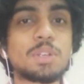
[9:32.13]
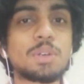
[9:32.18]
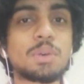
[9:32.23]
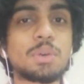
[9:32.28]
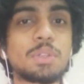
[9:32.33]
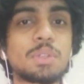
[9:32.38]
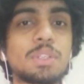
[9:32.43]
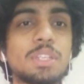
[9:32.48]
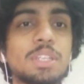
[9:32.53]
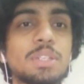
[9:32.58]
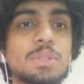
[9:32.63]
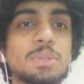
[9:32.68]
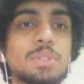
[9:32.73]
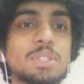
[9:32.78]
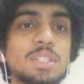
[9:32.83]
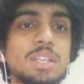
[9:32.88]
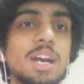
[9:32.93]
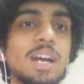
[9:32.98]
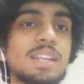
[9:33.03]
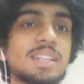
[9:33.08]
So you need to
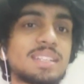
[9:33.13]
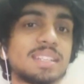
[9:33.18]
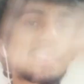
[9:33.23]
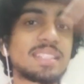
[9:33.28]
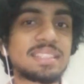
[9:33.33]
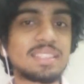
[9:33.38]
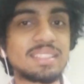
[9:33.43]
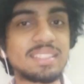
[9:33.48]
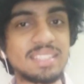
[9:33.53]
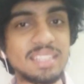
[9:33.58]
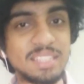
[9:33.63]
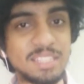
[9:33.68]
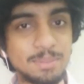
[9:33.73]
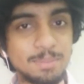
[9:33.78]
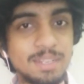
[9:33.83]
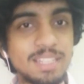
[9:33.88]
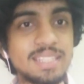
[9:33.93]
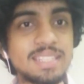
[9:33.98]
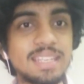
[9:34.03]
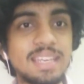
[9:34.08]
start six
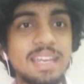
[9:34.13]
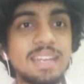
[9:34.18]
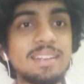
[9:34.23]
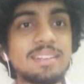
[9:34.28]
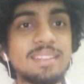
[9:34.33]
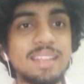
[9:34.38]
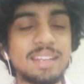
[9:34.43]
months ahead.